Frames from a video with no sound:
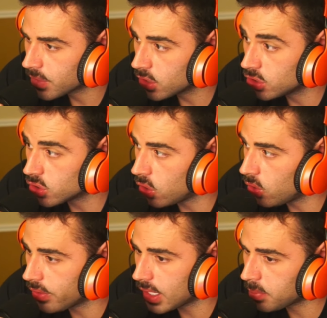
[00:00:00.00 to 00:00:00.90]
Because
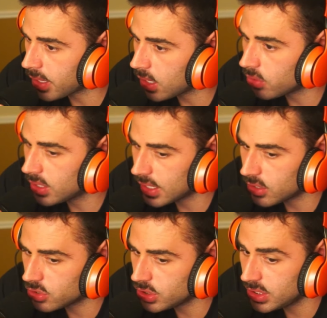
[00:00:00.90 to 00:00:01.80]
all that pouting
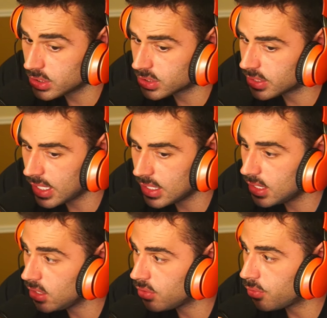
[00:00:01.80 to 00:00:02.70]
energy is
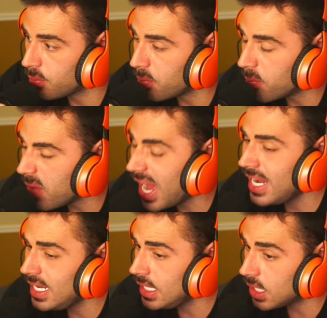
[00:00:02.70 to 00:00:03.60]
taking
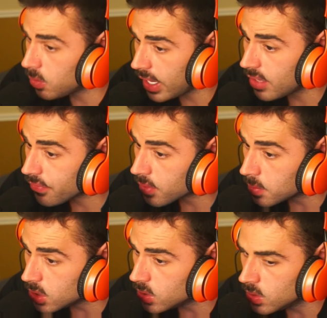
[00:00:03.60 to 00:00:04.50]
money away from
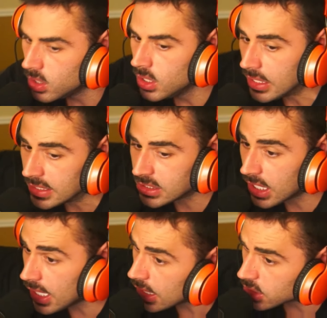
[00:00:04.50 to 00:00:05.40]
you, it's
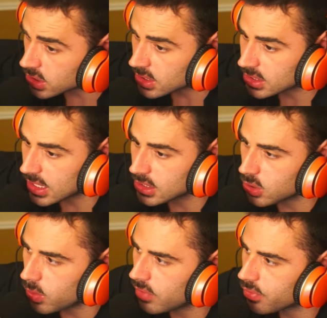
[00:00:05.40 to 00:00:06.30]
taking success
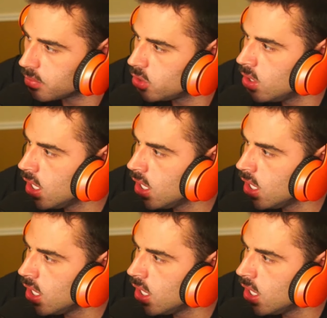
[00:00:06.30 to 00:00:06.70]
away from you.